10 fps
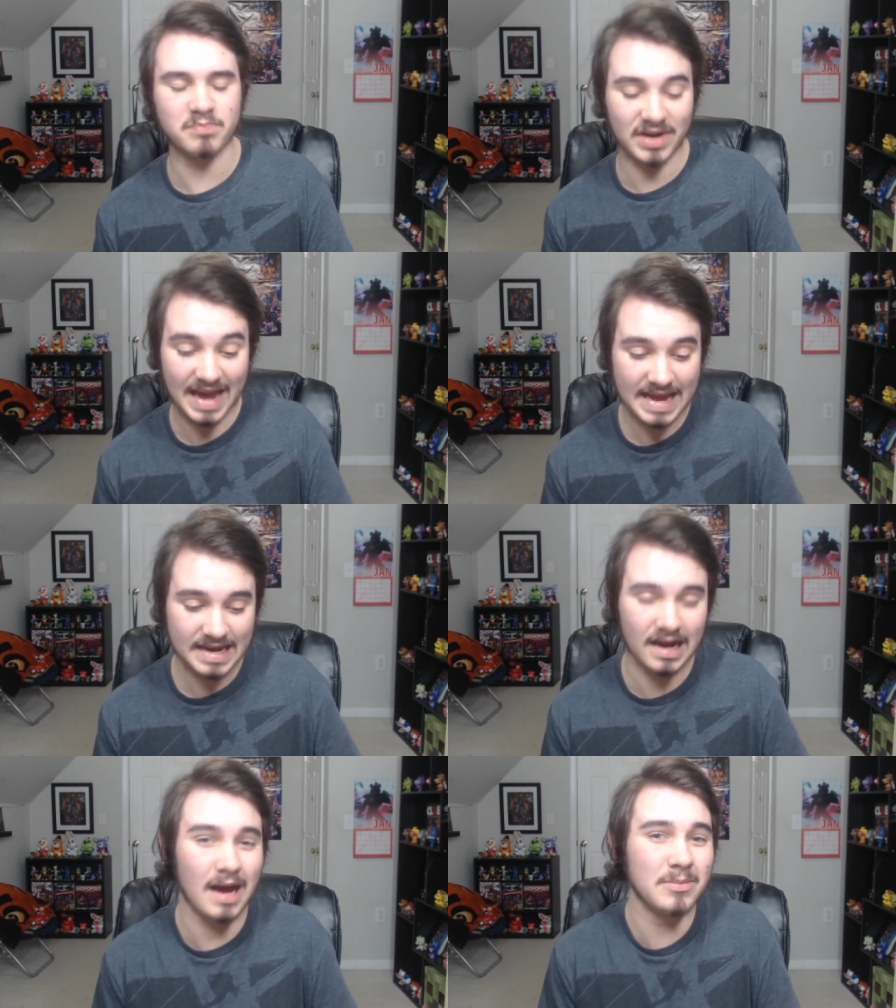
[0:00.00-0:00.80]
But
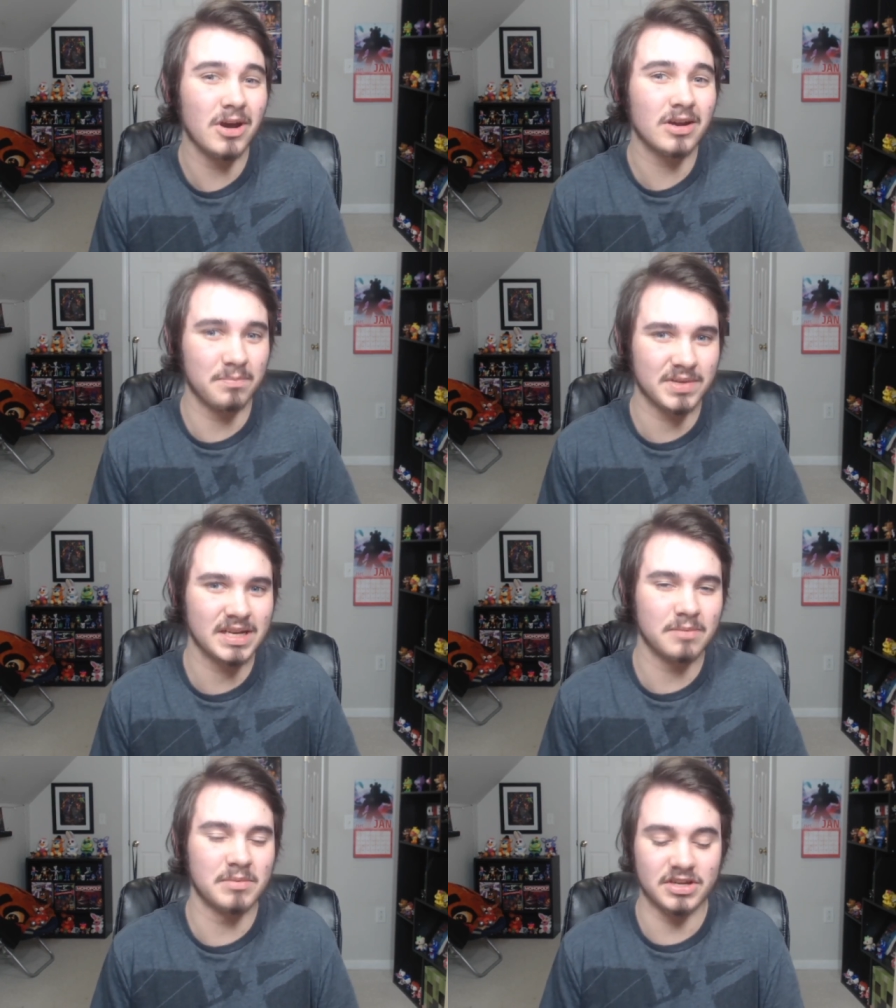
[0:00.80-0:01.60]
hey, I'm not
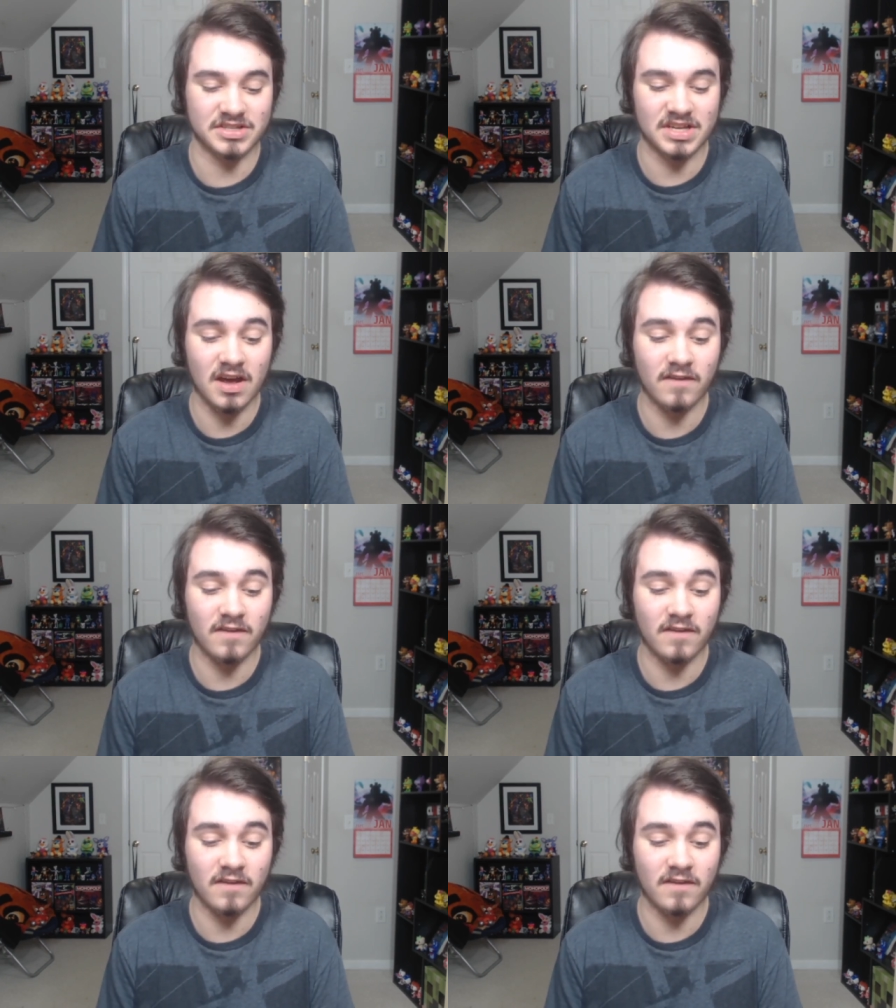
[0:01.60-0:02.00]
complaining because